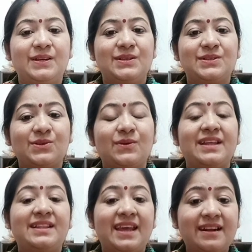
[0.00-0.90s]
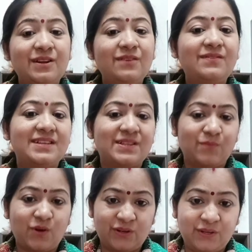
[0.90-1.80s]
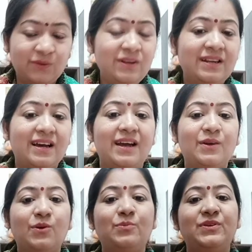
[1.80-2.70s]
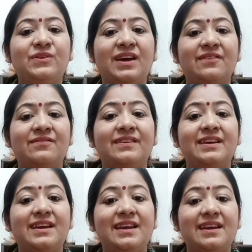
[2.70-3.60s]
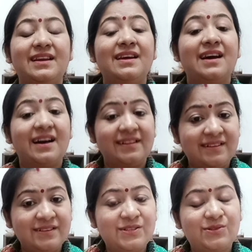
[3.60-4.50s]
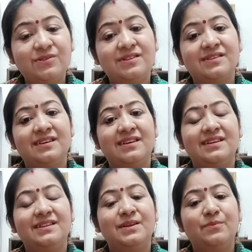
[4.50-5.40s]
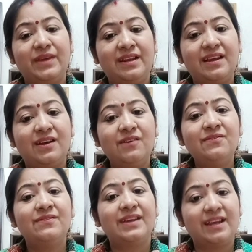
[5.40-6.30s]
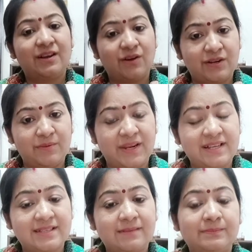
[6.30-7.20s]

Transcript: So at the end of this module, I hope you have understood the meaning of economics.